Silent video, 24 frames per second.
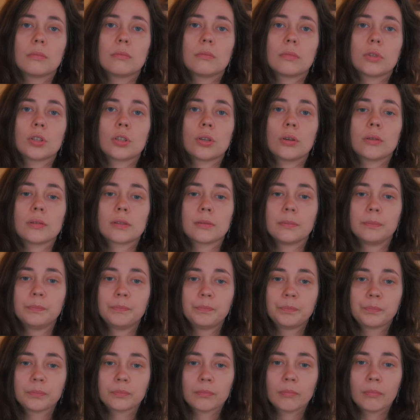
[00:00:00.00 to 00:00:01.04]
Soz.
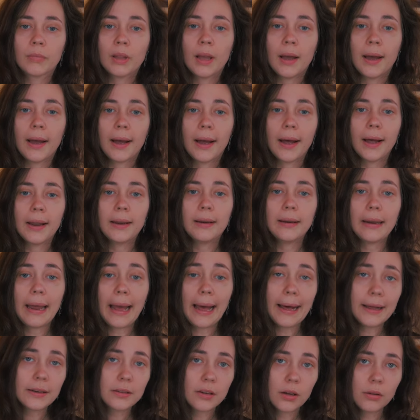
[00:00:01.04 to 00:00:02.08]
An
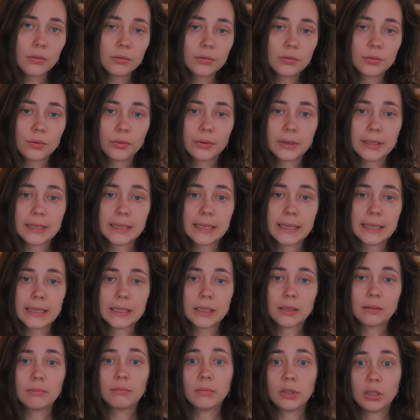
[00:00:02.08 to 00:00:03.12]
adult, or
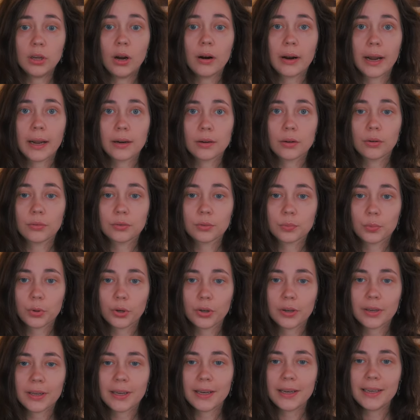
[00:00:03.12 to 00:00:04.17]
indeed young adult,
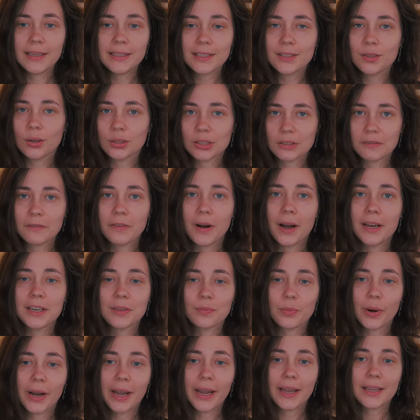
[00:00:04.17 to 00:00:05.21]
book is not
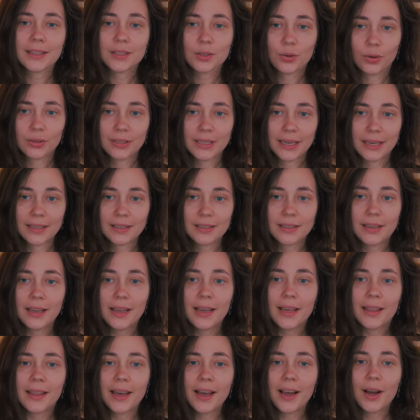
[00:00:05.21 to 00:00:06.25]
defined by its content.
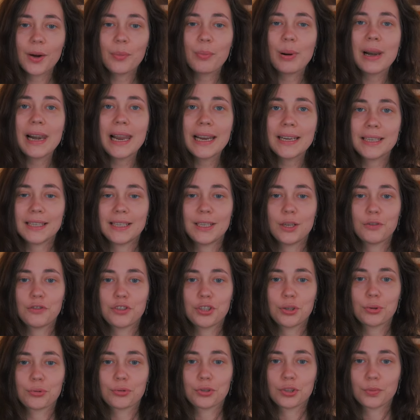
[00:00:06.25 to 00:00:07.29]
There are plenty of
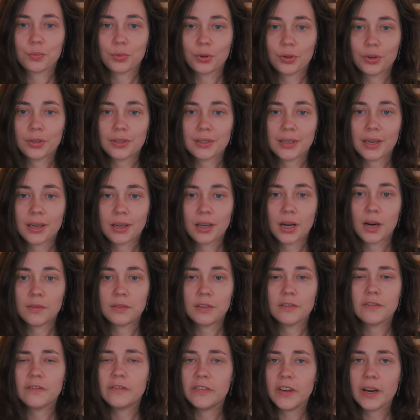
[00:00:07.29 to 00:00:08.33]
children's books that
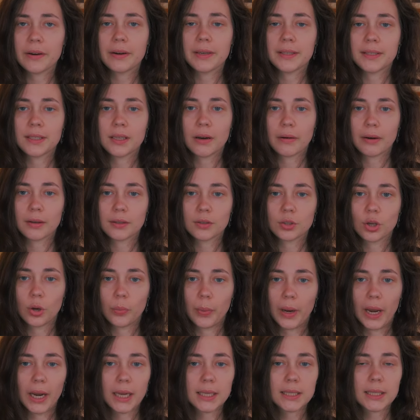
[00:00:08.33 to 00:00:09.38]
cover very serious
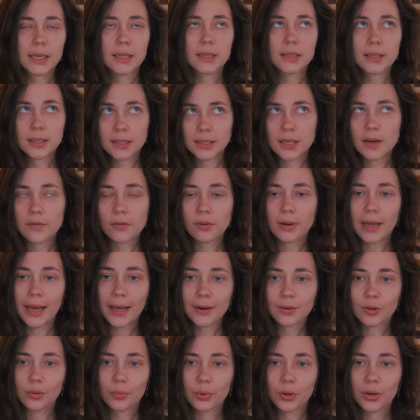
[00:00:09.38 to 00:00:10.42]
topics, and several
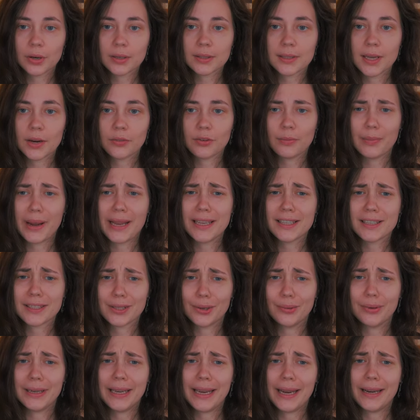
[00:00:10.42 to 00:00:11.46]
adult books that remain
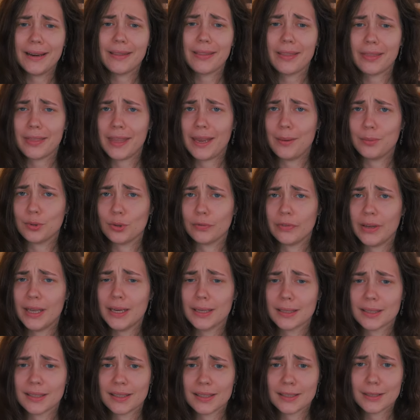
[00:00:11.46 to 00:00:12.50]
solely in the themes of
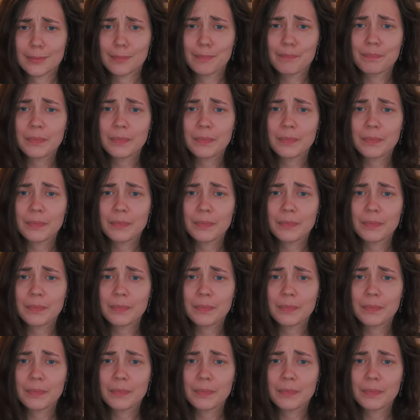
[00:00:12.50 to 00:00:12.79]
innocence.